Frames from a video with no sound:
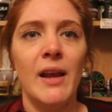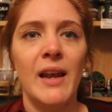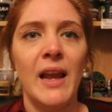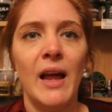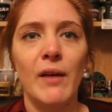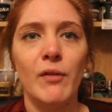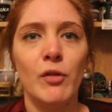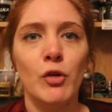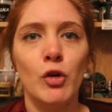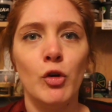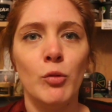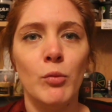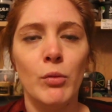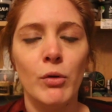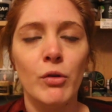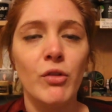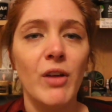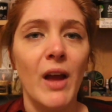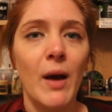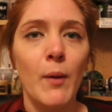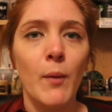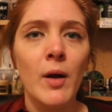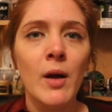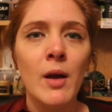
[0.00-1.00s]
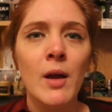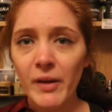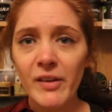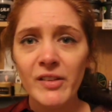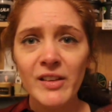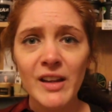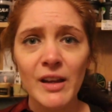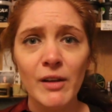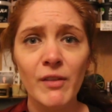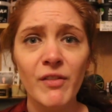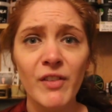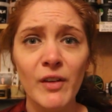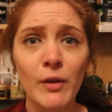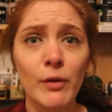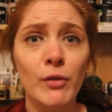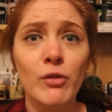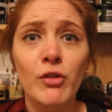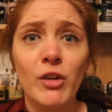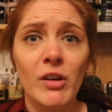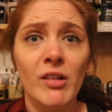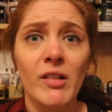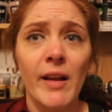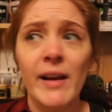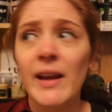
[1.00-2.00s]
and have a normal shower. My skin feels
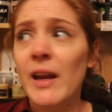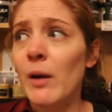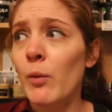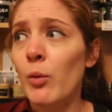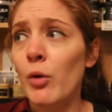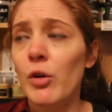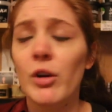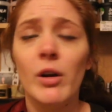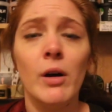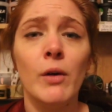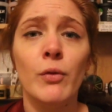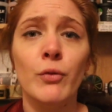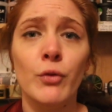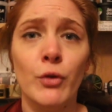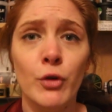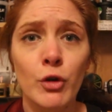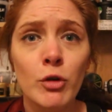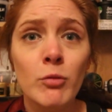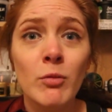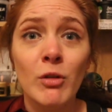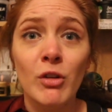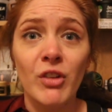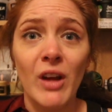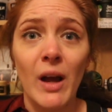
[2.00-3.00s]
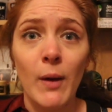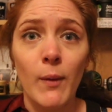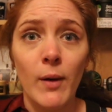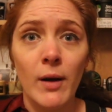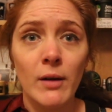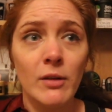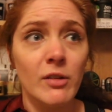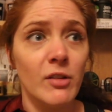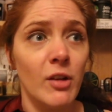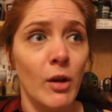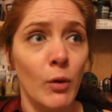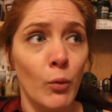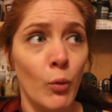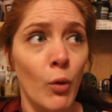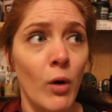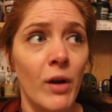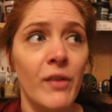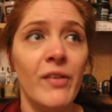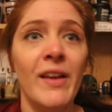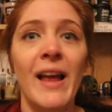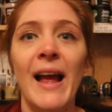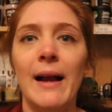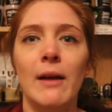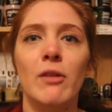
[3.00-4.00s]
just like it would after a normal shower, so what
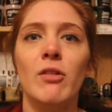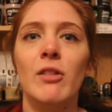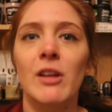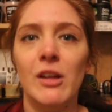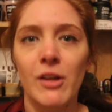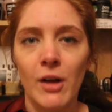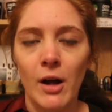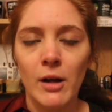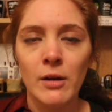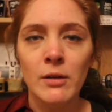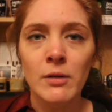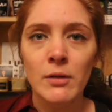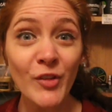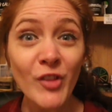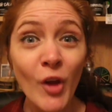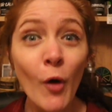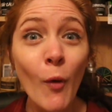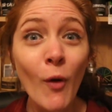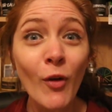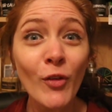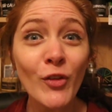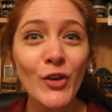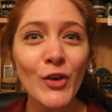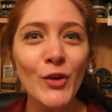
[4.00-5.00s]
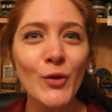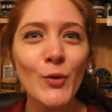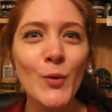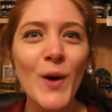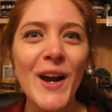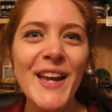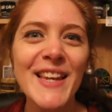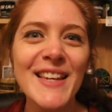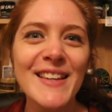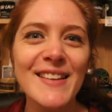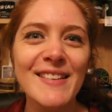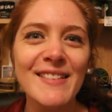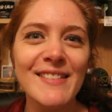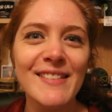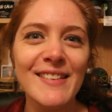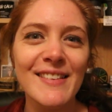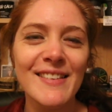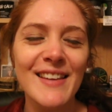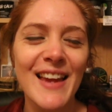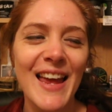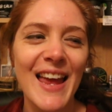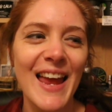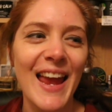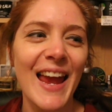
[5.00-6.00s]
has it actually done? So on to
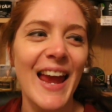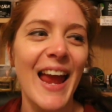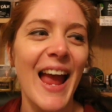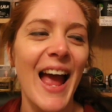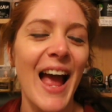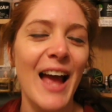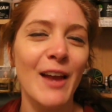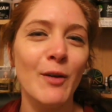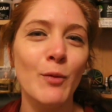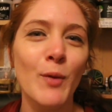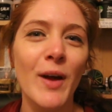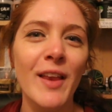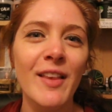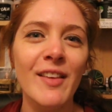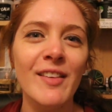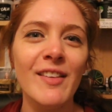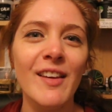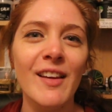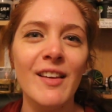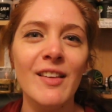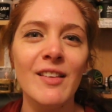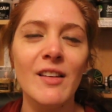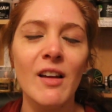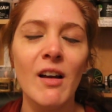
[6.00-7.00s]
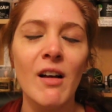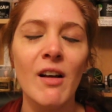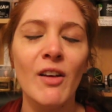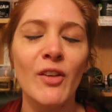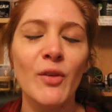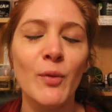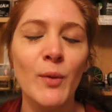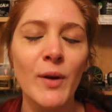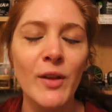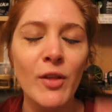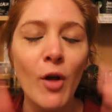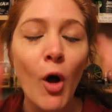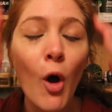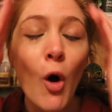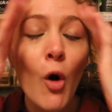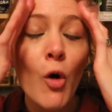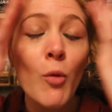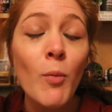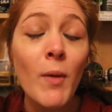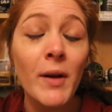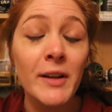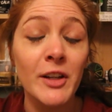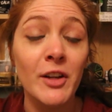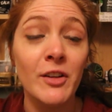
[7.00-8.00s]
Wednesday, and Wednesday starts with, oh
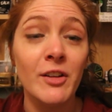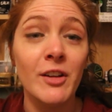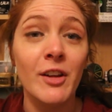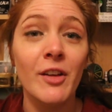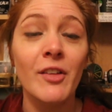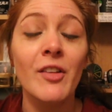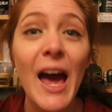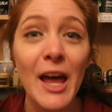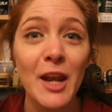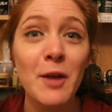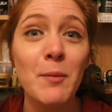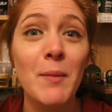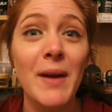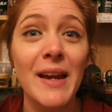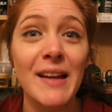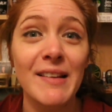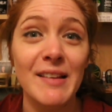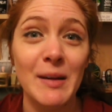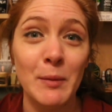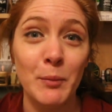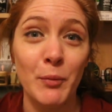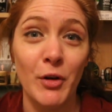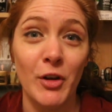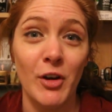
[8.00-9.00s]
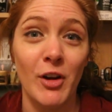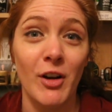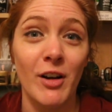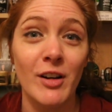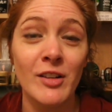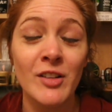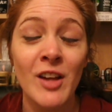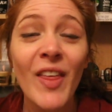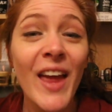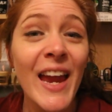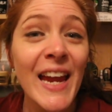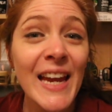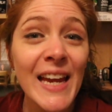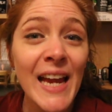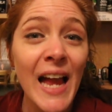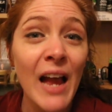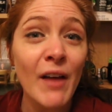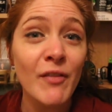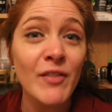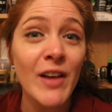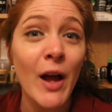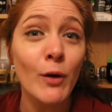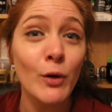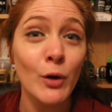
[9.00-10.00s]
my goodness, an amazing product. They
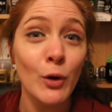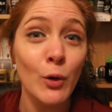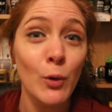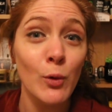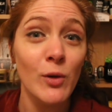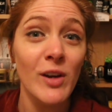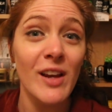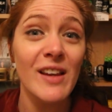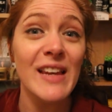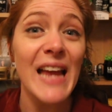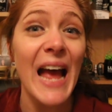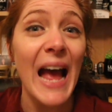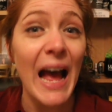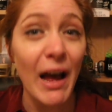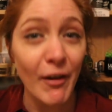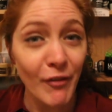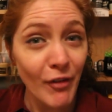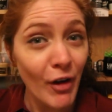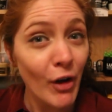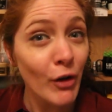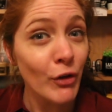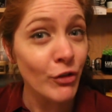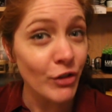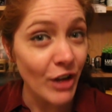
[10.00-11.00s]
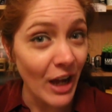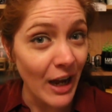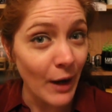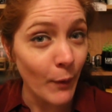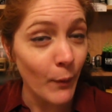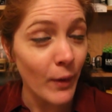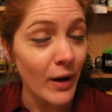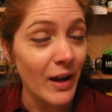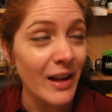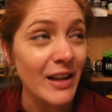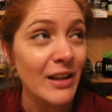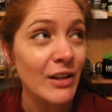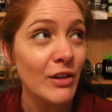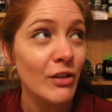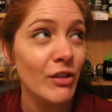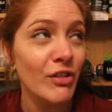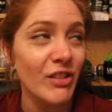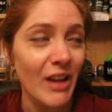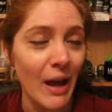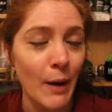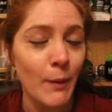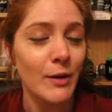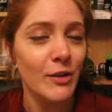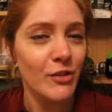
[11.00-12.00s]
have now called it Avo
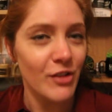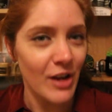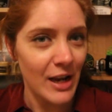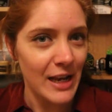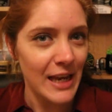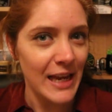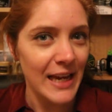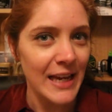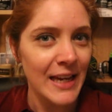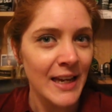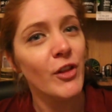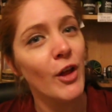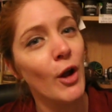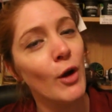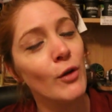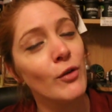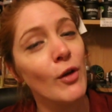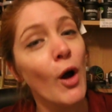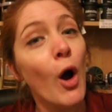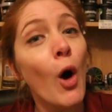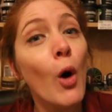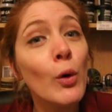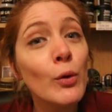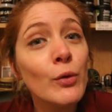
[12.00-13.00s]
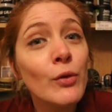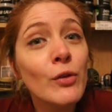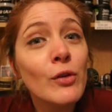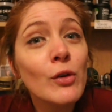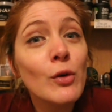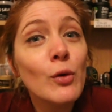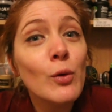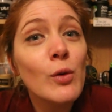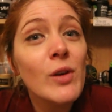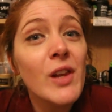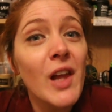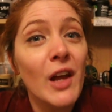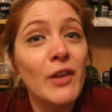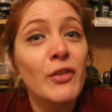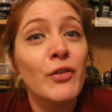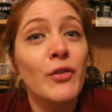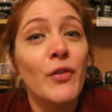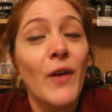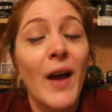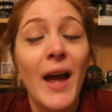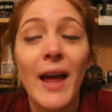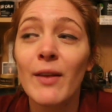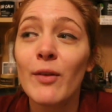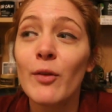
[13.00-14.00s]
Shower Jelly. For those old school Lush
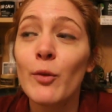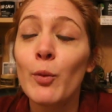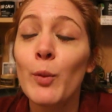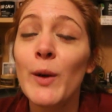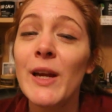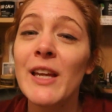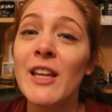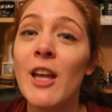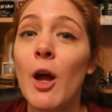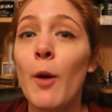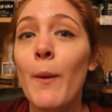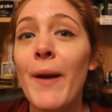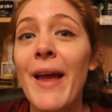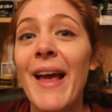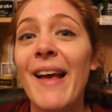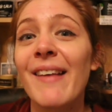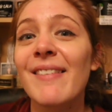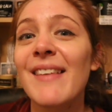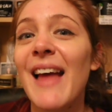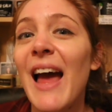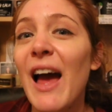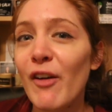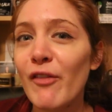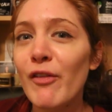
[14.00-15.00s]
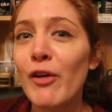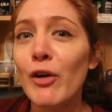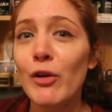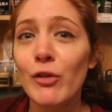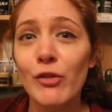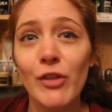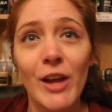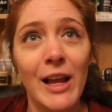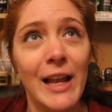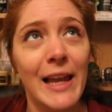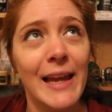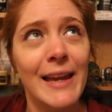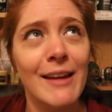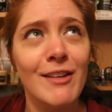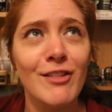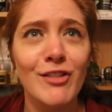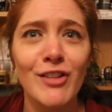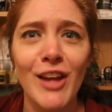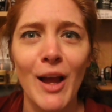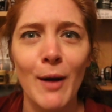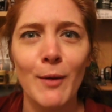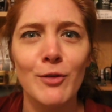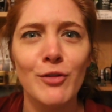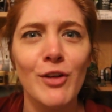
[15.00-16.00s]
fans, we know it as Avo Jelly,
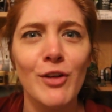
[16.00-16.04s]
shower